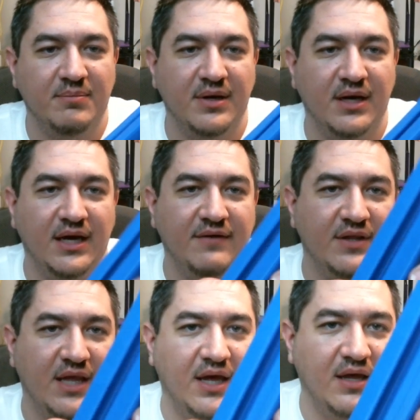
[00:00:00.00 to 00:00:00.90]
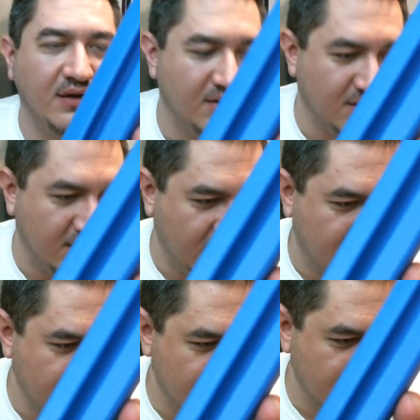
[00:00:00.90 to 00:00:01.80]
but even then,
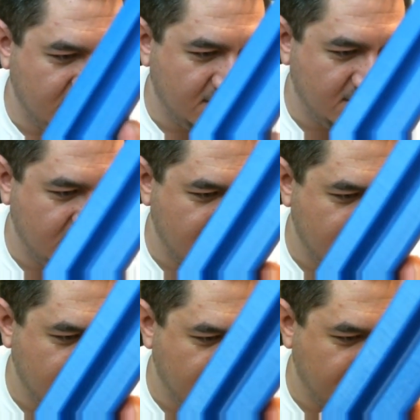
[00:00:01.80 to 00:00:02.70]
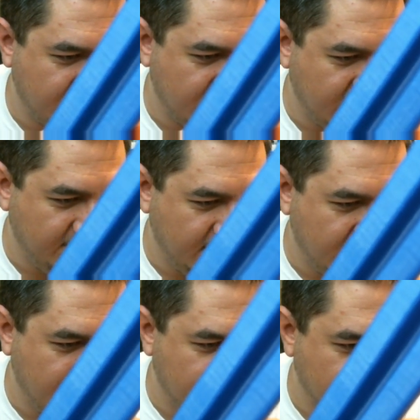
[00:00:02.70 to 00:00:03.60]
like, I don't know if I can even
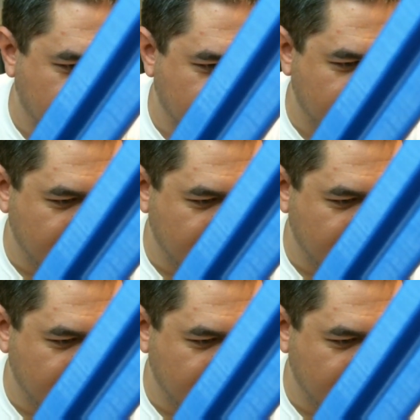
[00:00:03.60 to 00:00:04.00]
get it to,